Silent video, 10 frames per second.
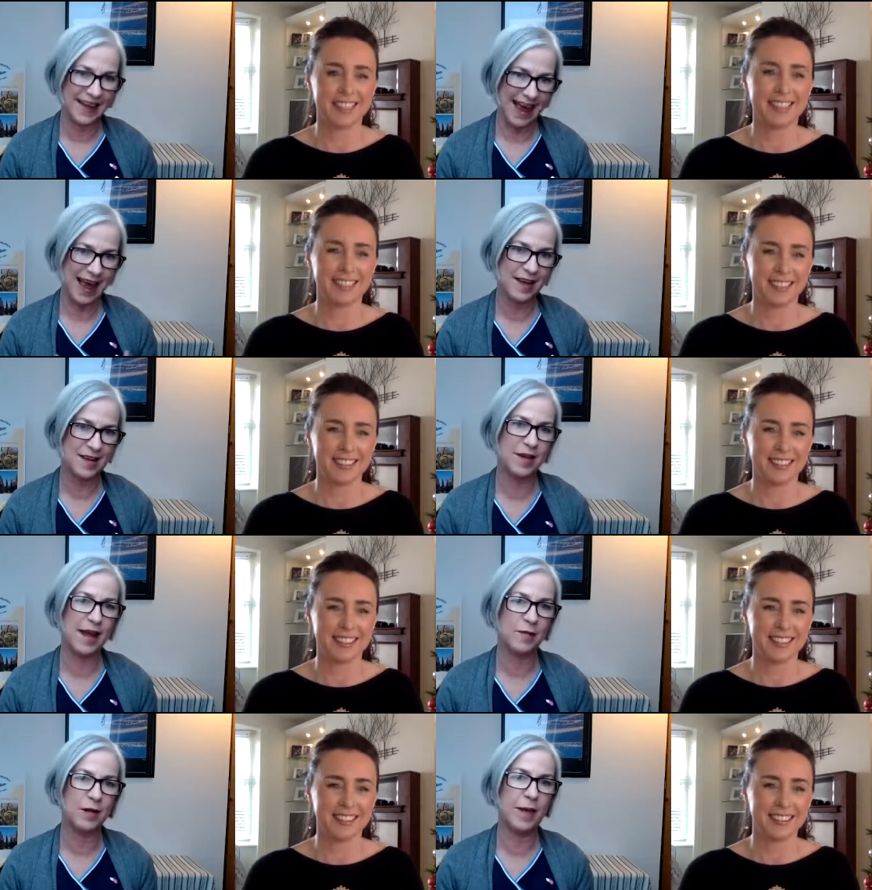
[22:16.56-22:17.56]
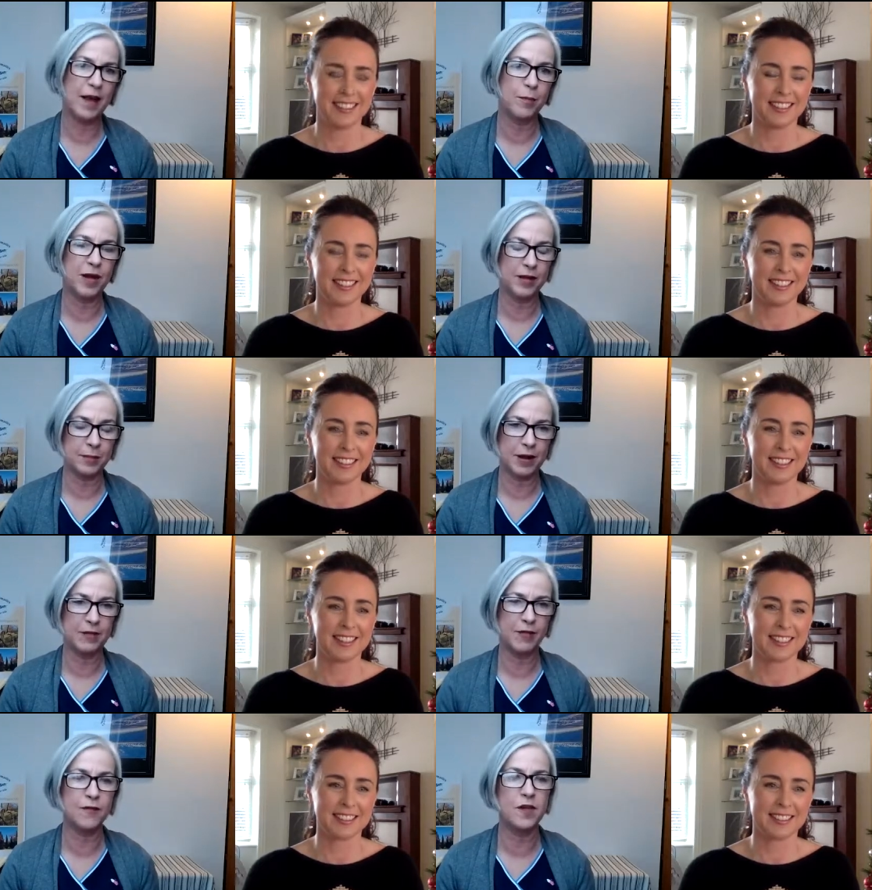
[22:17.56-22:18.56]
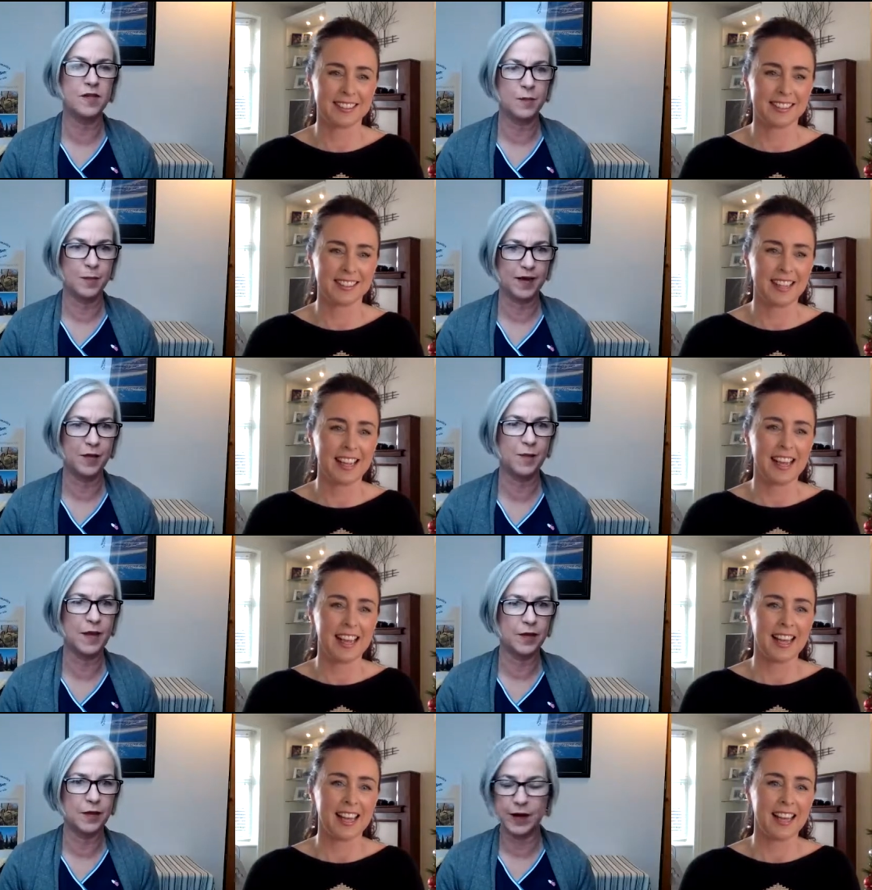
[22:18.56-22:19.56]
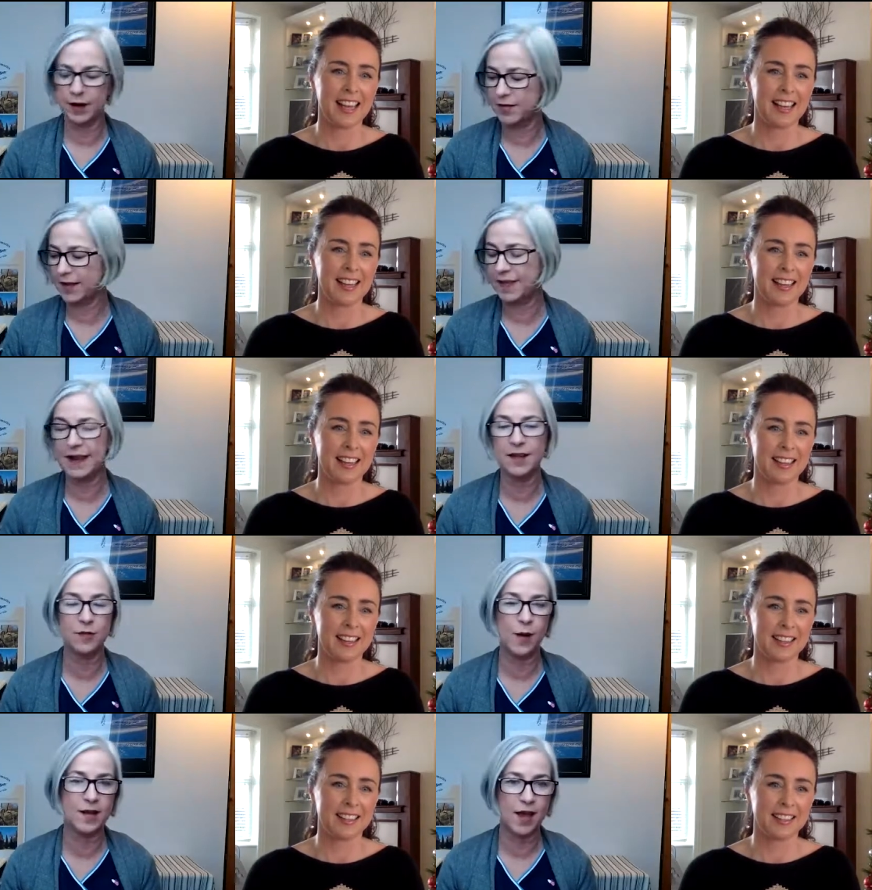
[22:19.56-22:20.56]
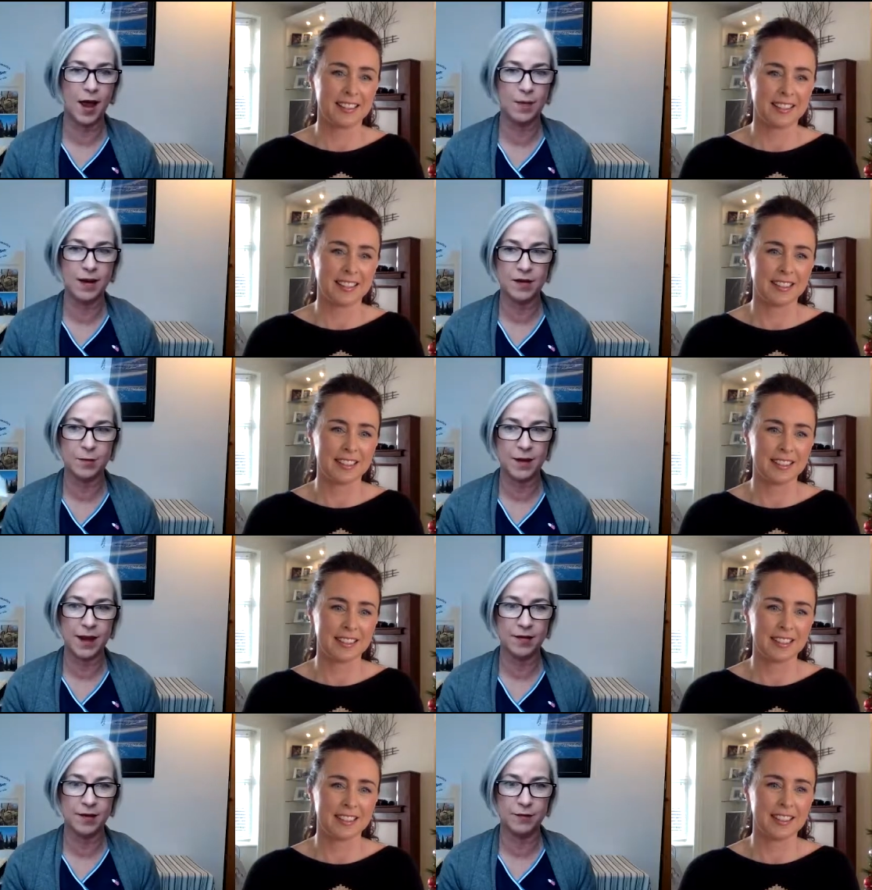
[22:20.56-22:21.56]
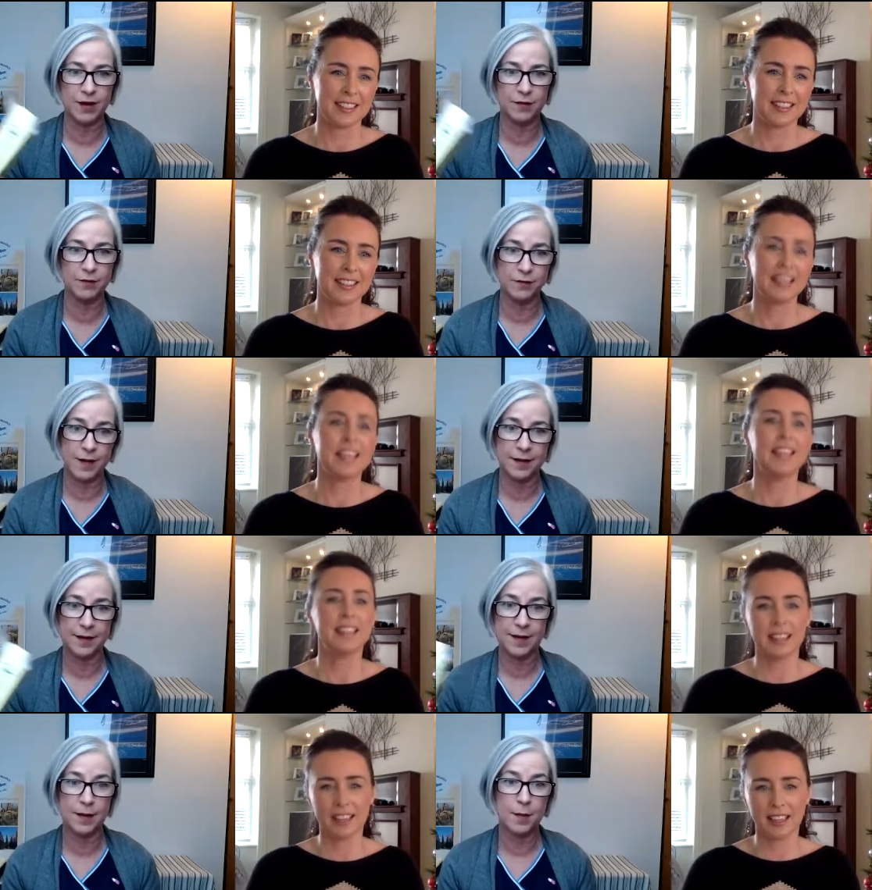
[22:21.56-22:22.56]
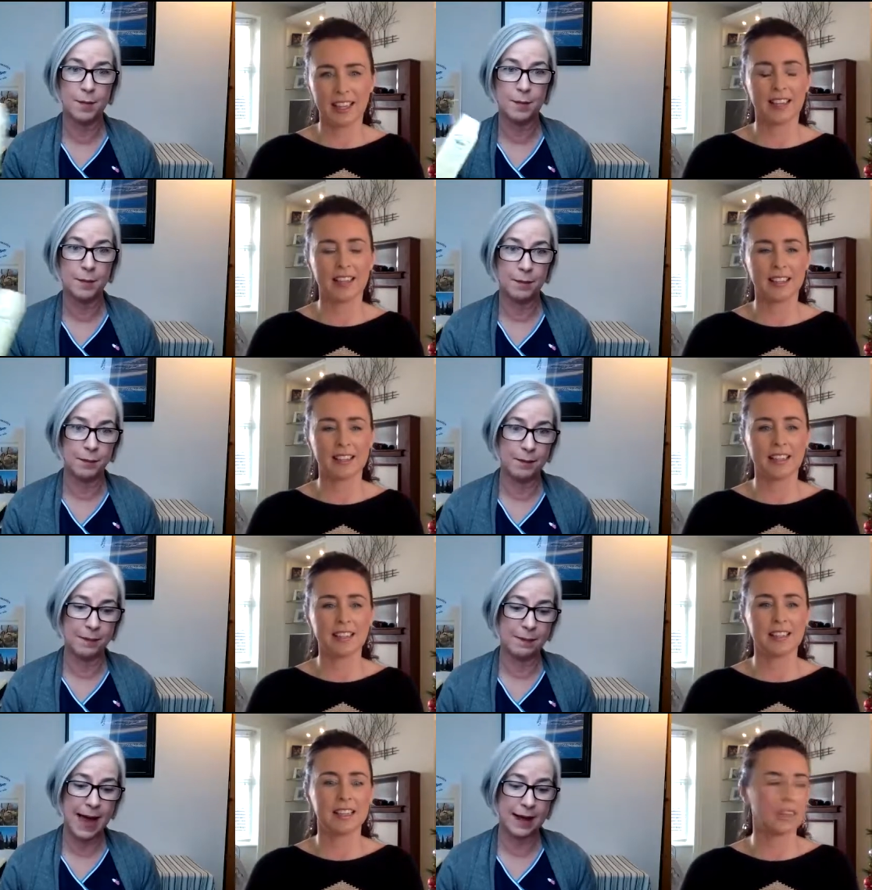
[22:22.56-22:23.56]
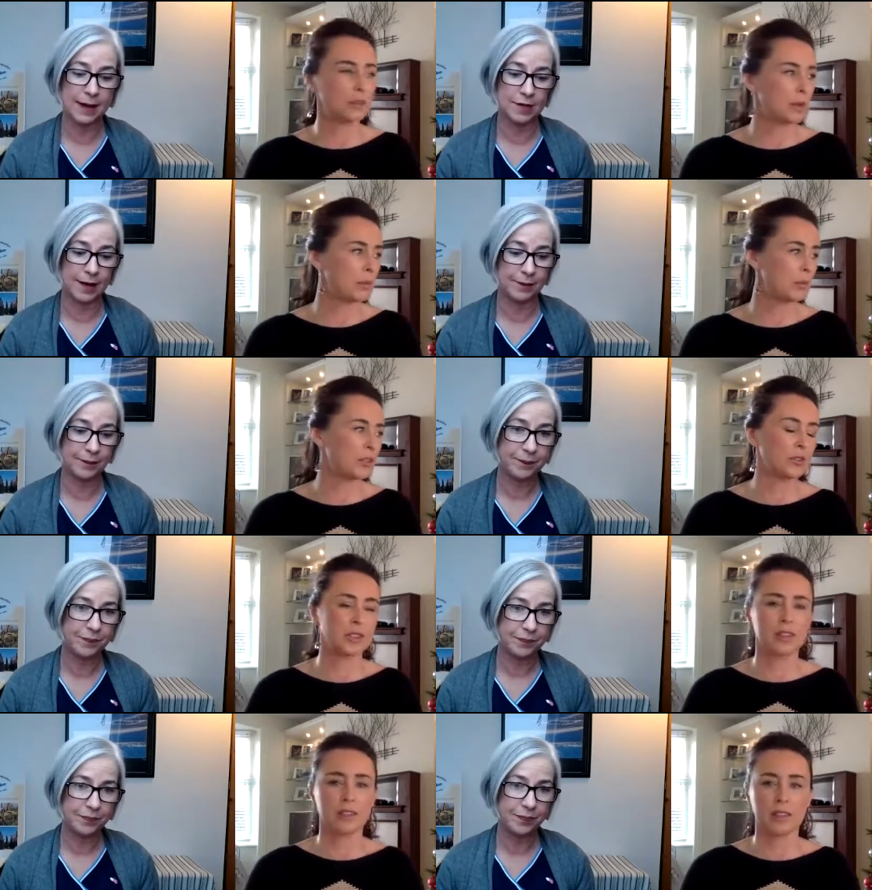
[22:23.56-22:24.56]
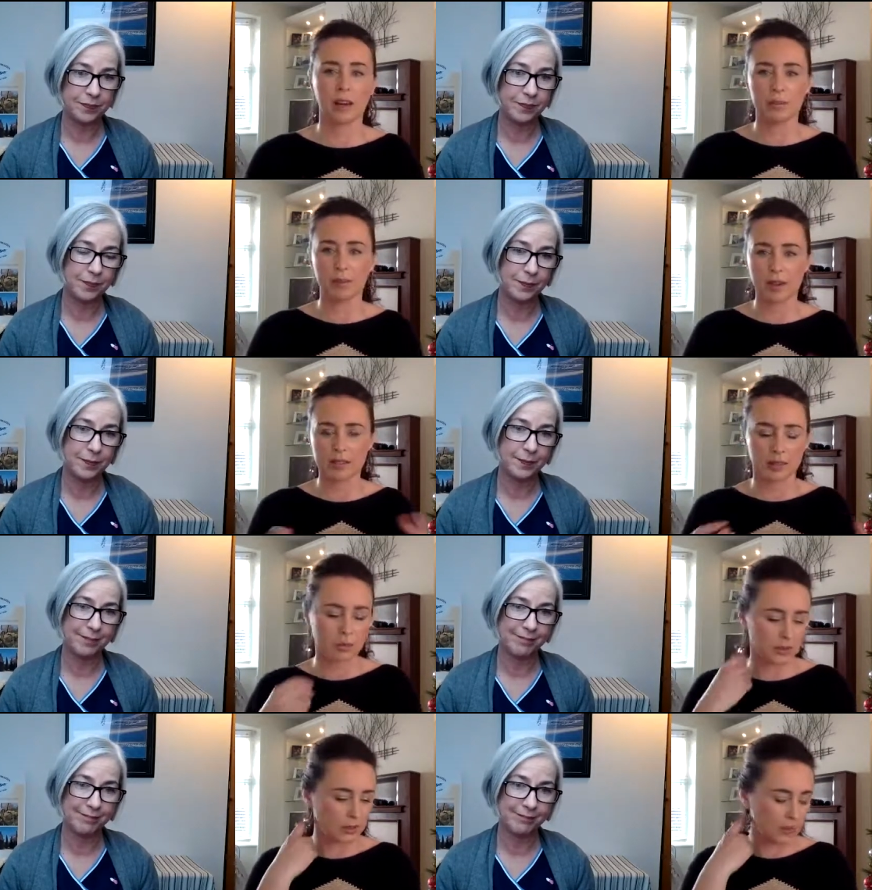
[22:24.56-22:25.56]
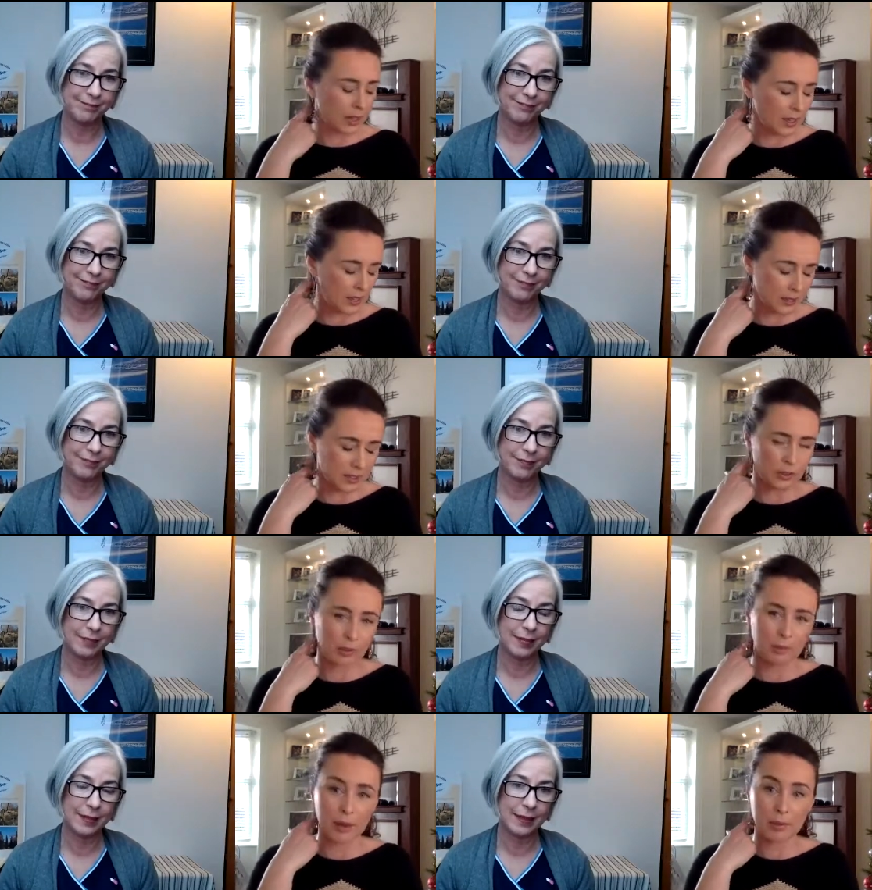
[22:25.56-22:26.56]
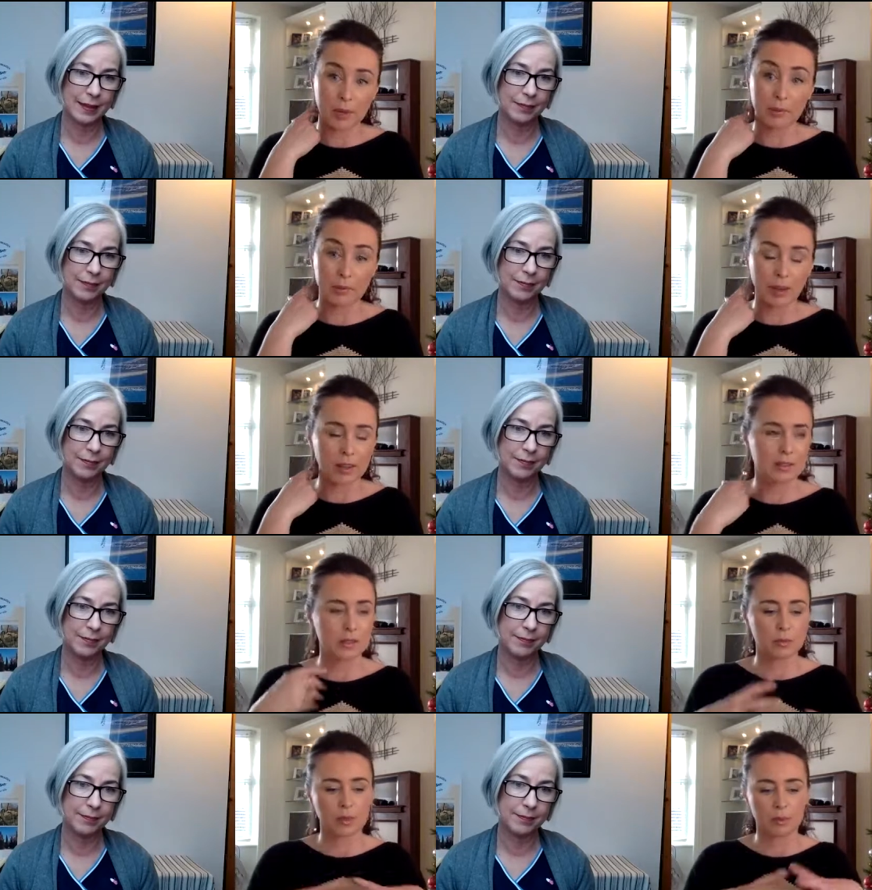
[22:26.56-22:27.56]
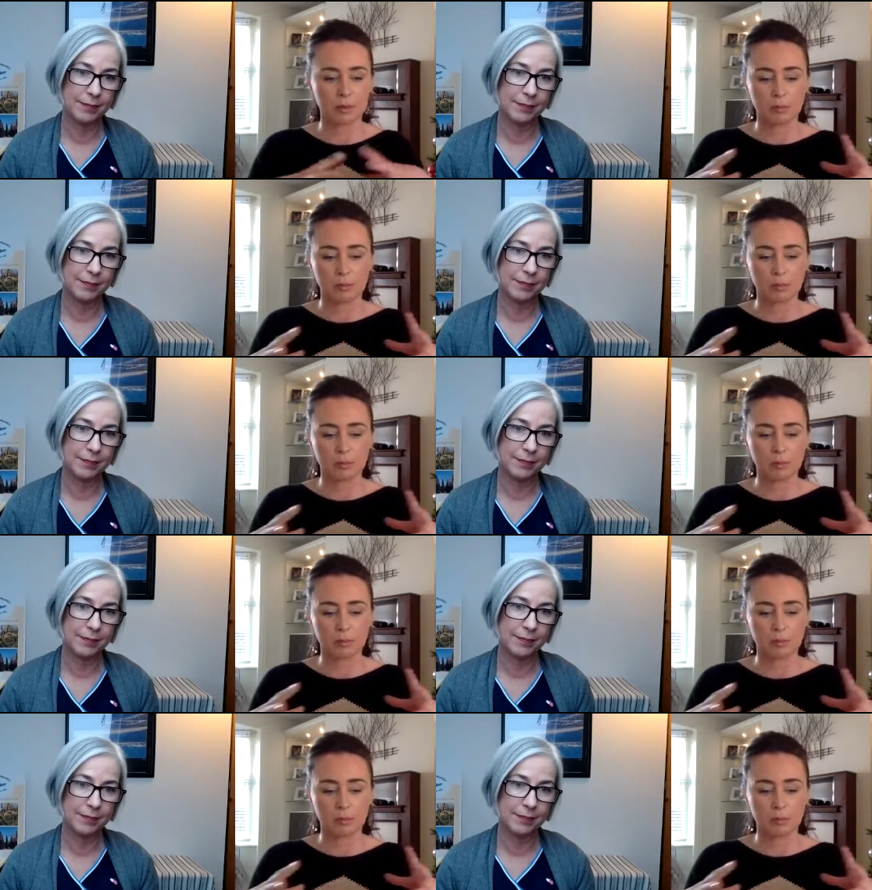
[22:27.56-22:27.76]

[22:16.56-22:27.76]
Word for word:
Speaker 1: and uh, we'll make a bit, bit of a fuss about them in the new year because i think it's quite timely to be getting rid of
Speaker 2: yeah, and I see a lot of people were doing the kind of the unboxing with all, the, uh, you know, the brown paper boxes with the